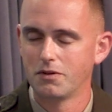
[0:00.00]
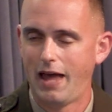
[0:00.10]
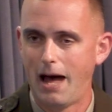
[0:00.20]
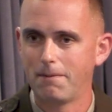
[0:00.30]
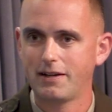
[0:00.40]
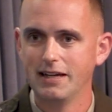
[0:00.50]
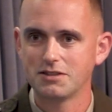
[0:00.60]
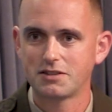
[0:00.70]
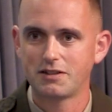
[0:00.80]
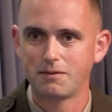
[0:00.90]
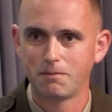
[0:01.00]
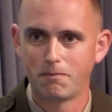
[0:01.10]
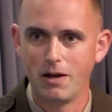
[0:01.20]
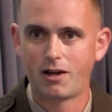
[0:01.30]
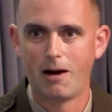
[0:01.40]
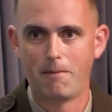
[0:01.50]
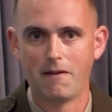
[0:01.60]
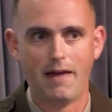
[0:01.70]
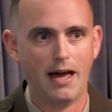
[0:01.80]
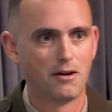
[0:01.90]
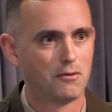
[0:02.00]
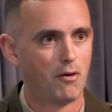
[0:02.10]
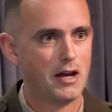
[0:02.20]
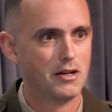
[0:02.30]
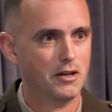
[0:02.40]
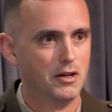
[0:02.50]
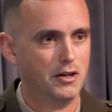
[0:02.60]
applicants, pick up on that, right?